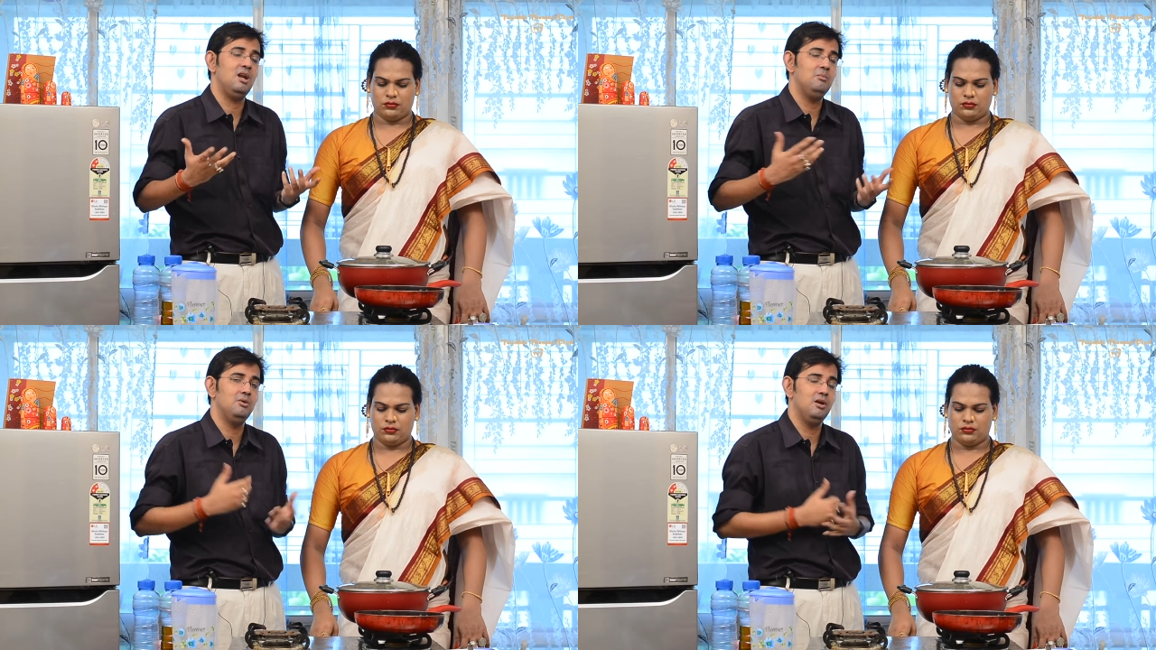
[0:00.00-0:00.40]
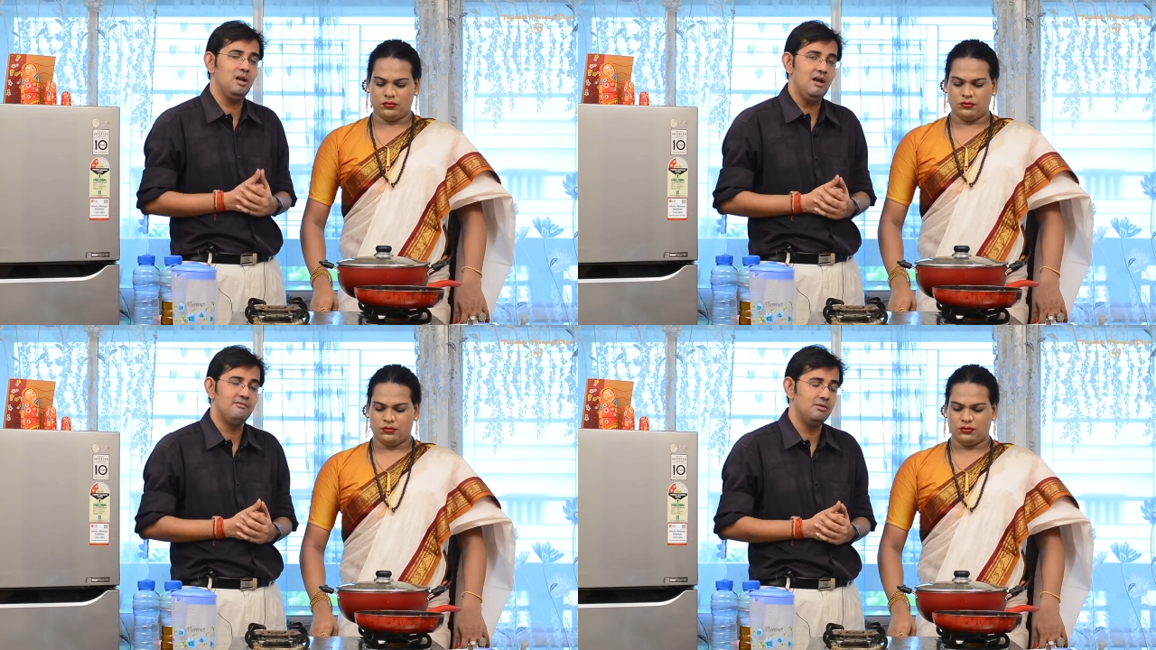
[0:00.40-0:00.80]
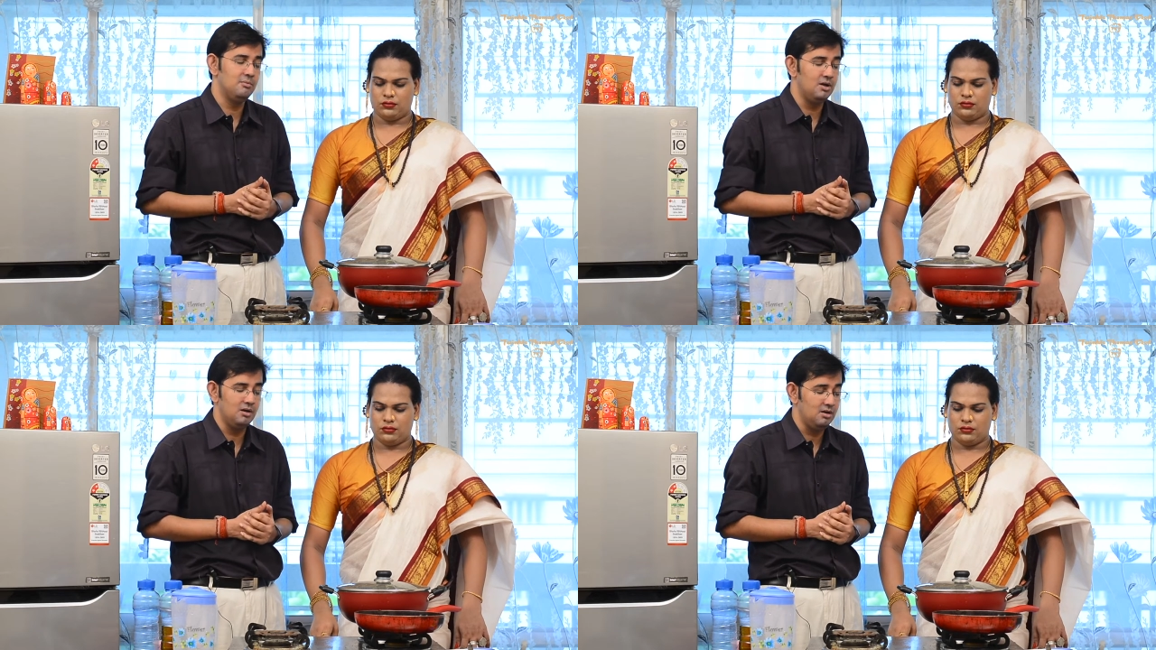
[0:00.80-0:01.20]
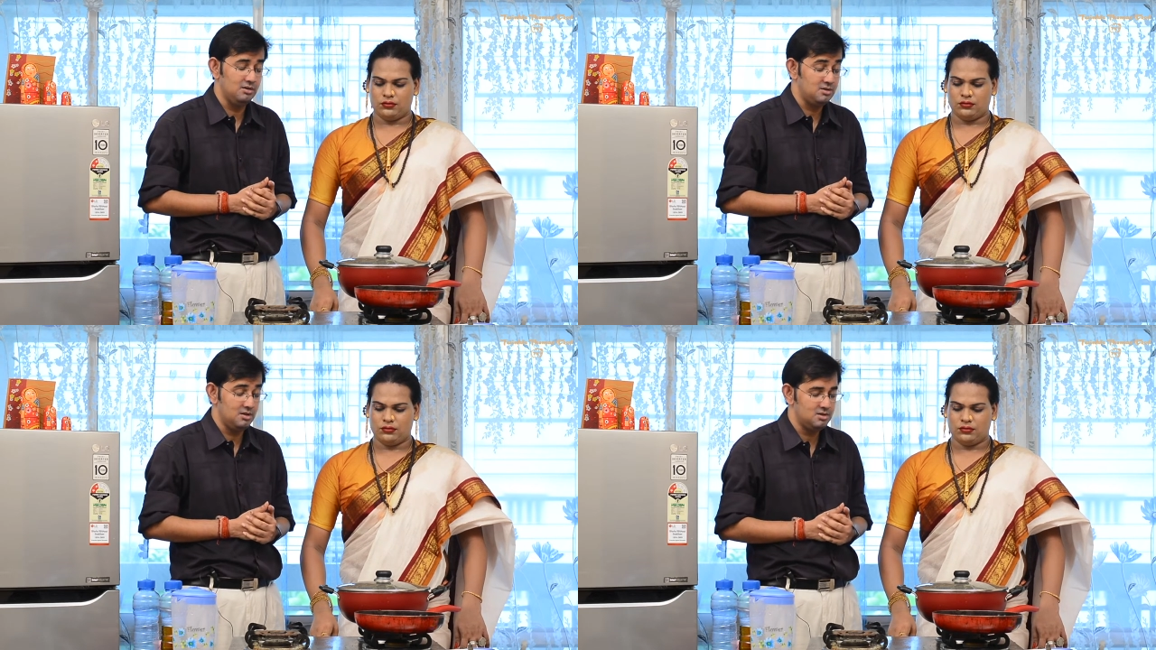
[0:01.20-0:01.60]
Speaker 1: anybody and everybody. It's
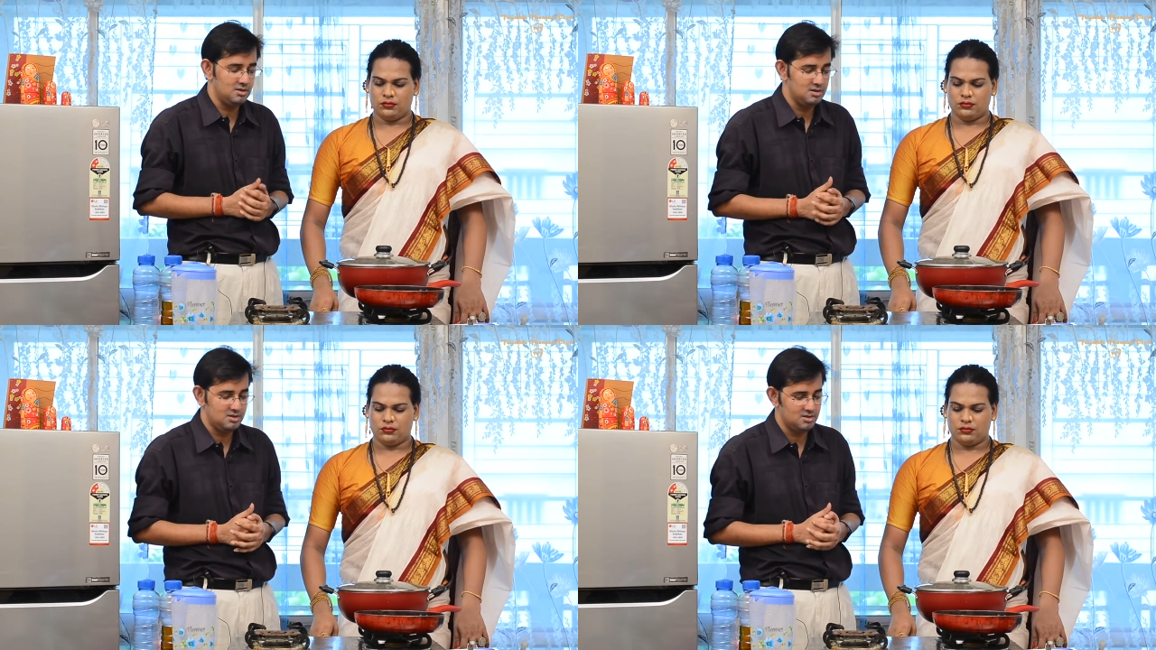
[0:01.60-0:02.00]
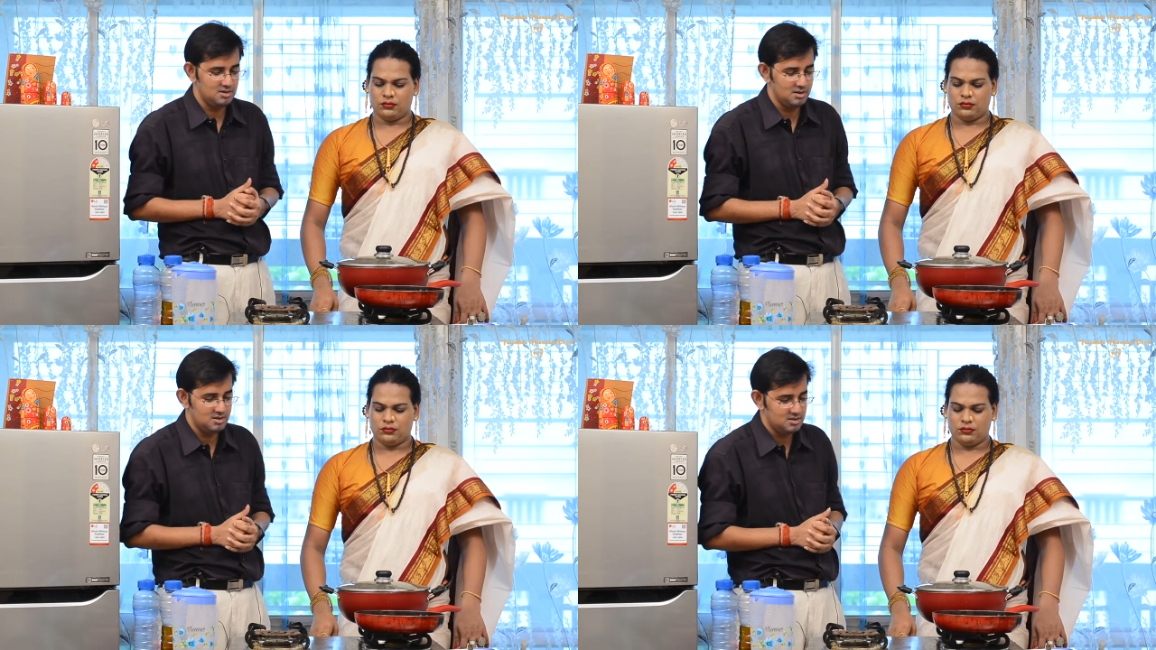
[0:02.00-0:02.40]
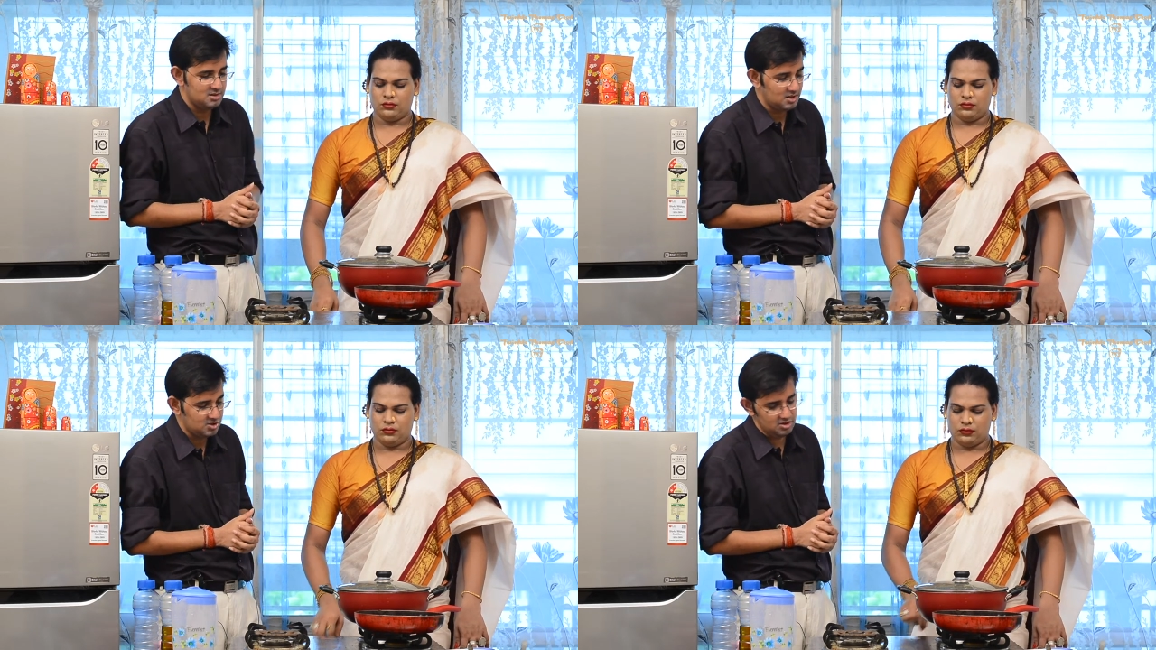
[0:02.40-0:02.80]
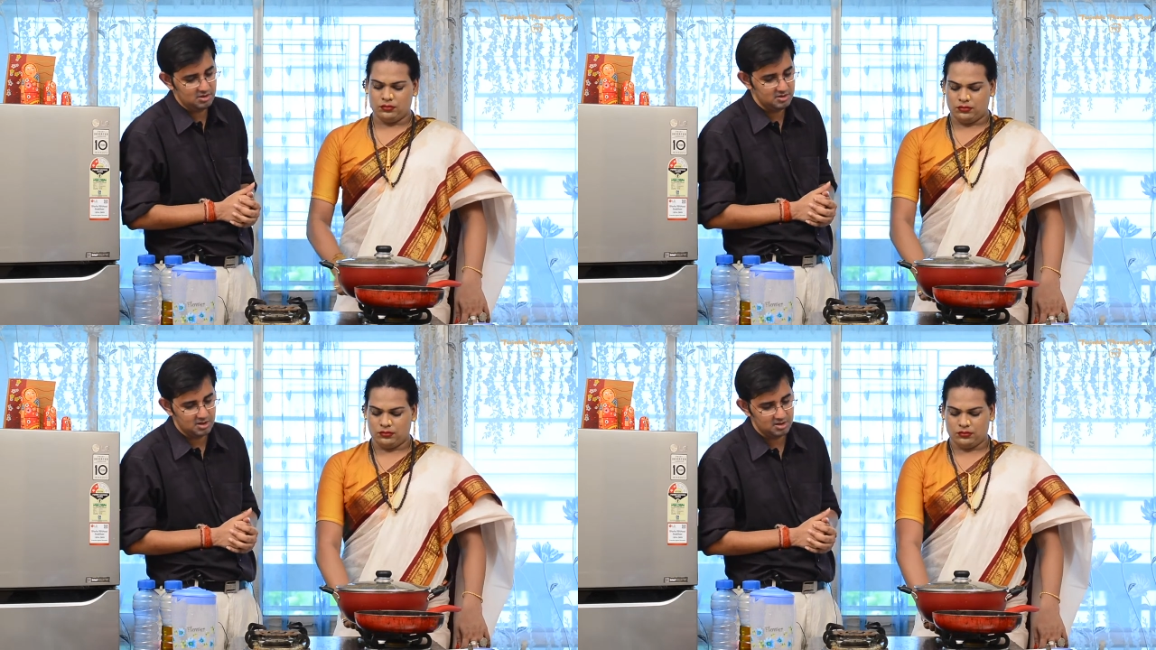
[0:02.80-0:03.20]
it's it's it's such a
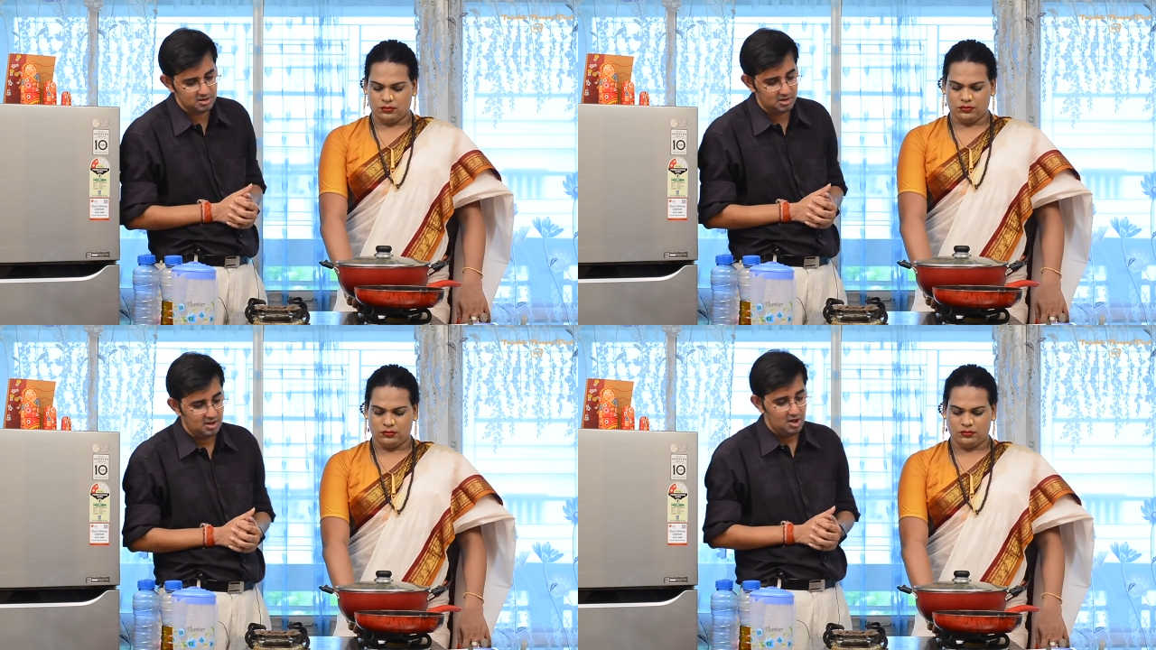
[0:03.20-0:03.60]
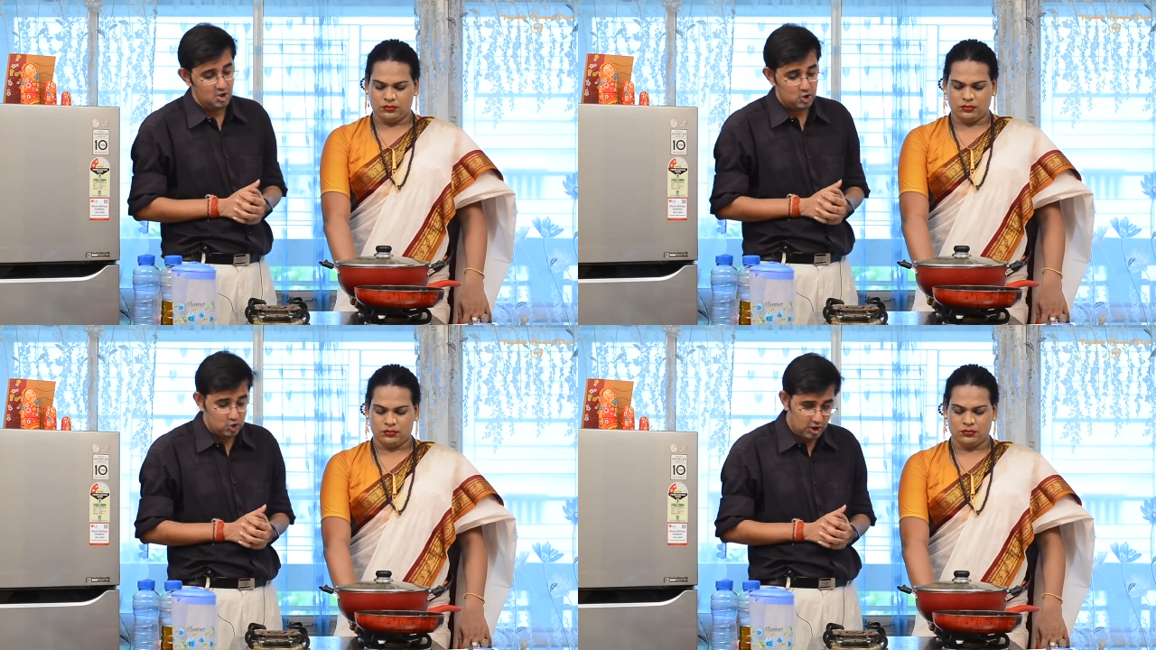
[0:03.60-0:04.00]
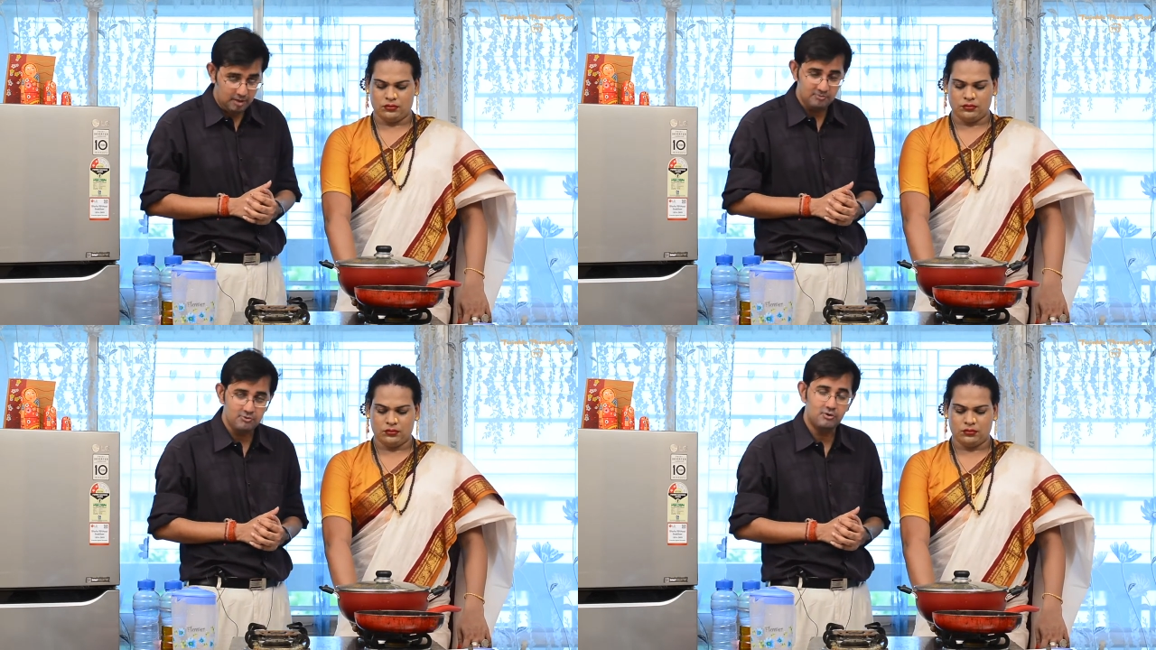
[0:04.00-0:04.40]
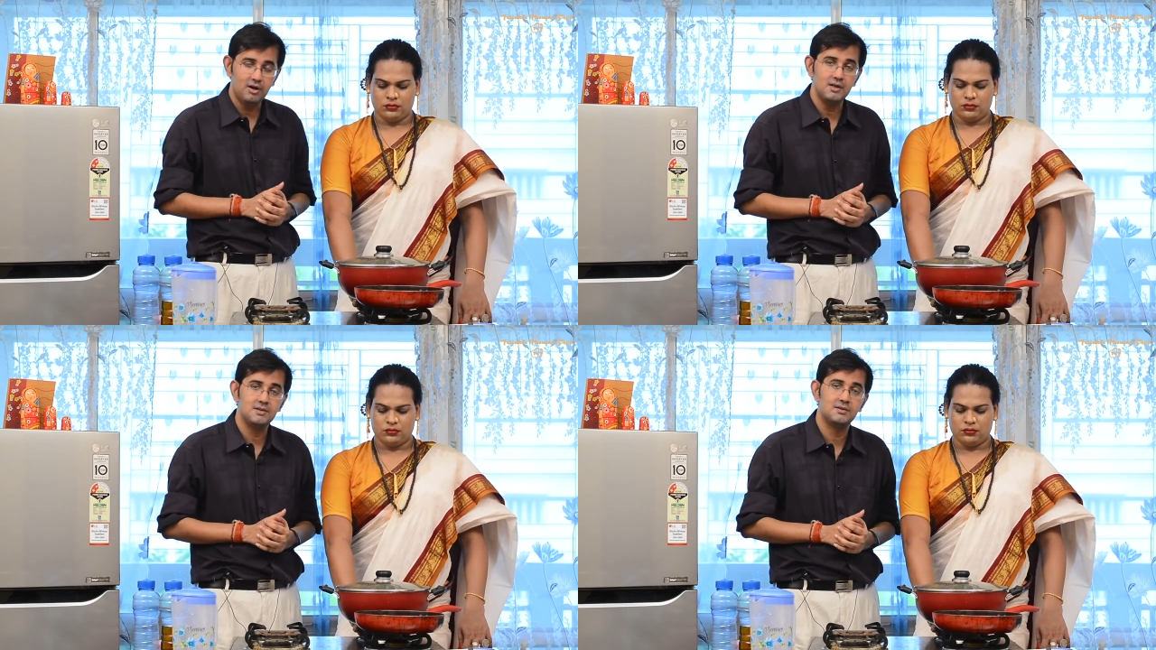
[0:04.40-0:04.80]
such a shame for us.